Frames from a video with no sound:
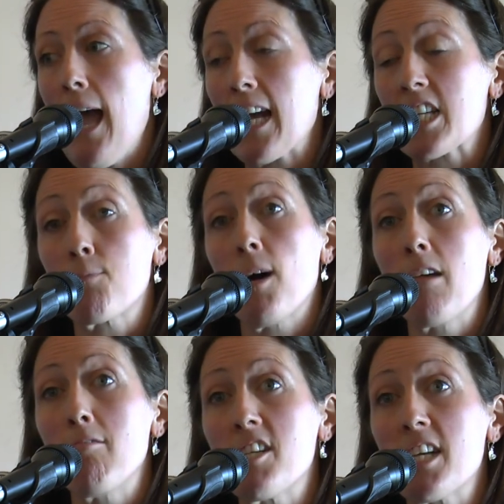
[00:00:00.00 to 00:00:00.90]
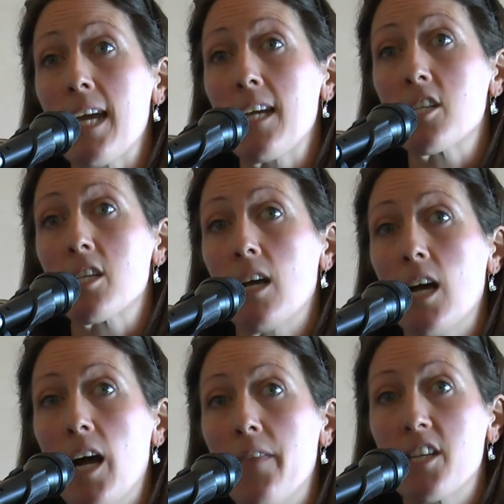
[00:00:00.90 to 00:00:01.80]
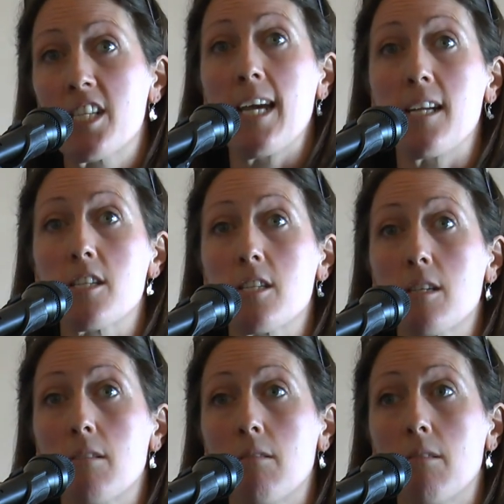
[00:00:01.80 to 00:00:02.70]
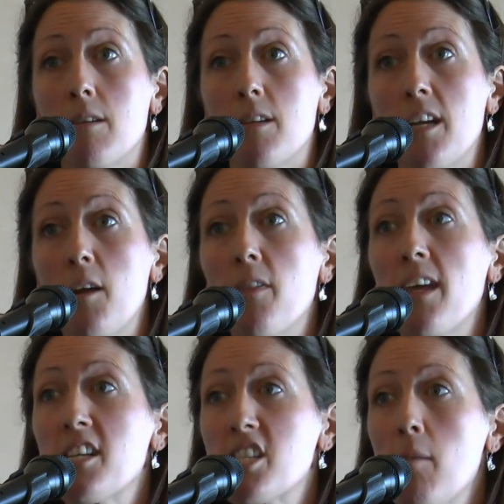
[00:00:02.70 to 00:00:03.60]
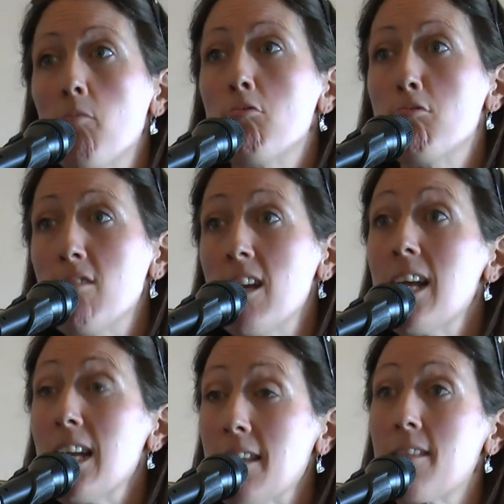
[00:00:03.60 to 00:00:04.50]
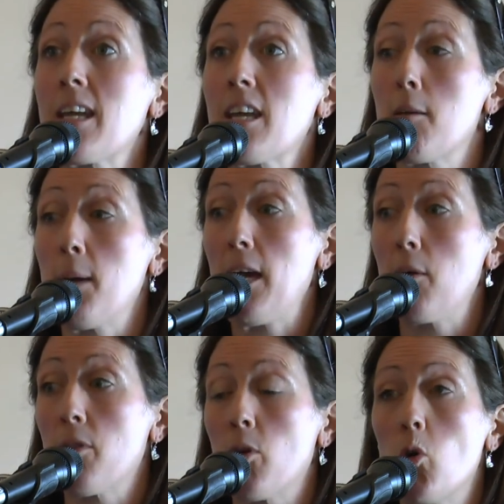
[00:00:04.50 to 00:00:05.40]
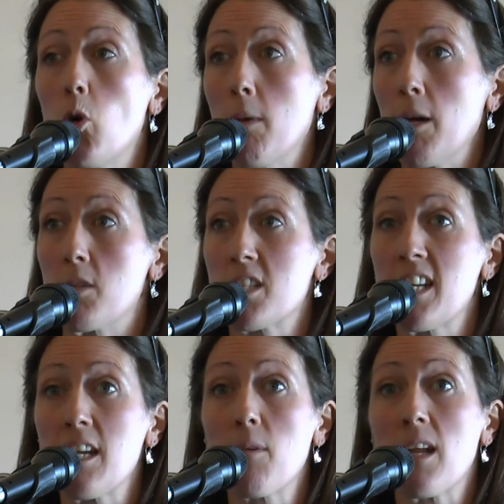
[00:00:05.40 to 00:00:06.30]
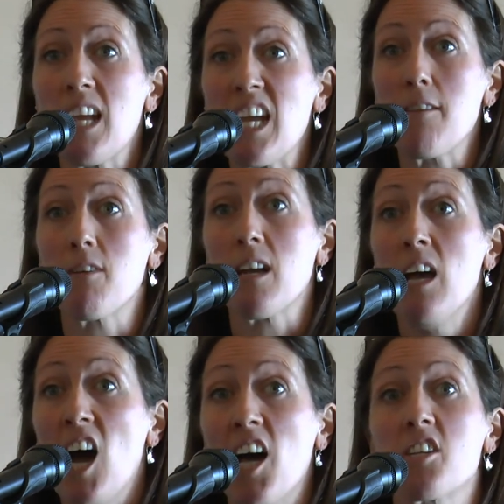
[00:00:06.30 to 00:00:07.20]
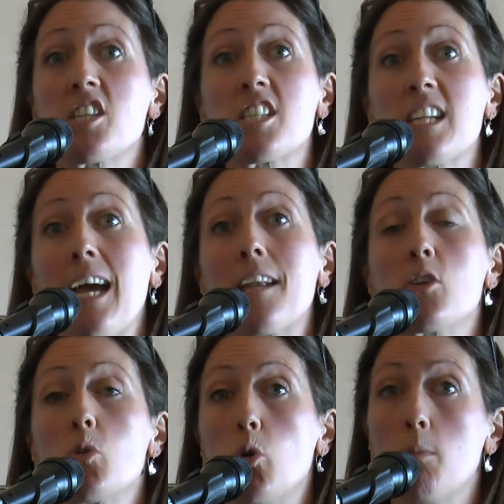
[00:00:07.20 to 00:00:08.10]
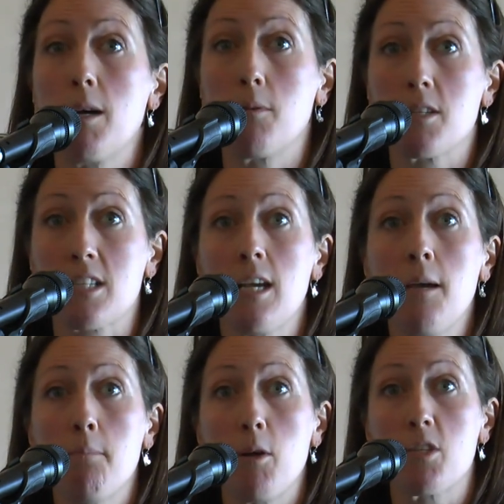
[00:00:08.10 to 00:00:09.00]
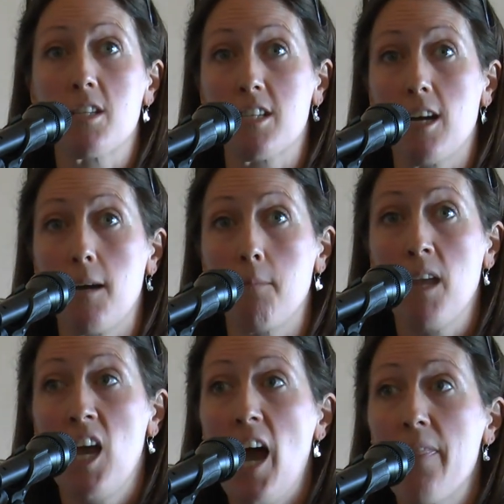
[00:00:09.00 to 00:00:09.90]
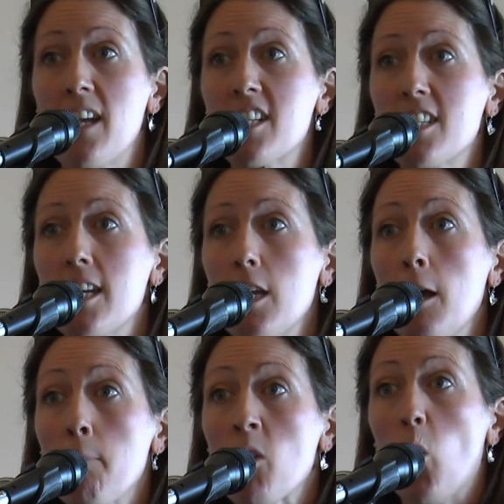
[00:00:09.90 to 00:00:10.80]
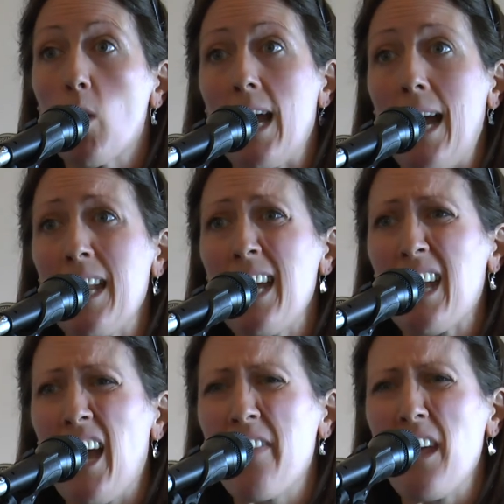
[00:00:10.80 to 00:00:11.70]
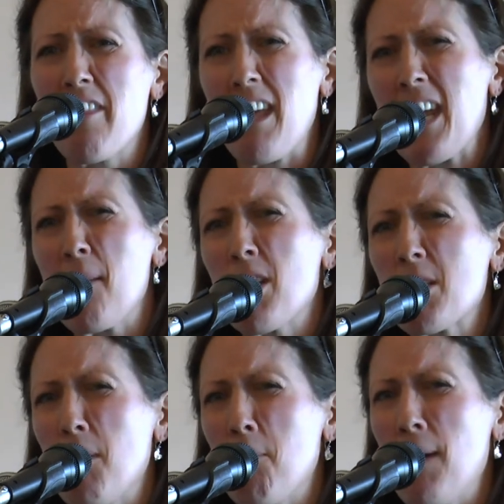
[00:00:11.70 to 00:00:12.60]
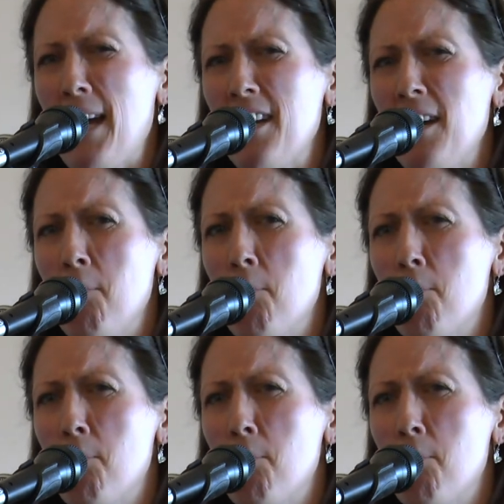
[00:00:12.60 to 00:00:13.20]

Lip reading: expiry date and the taste. You know, they don't really think about the hormones. They don't even understand hormones most of the time. And they see organic and they think it must be better,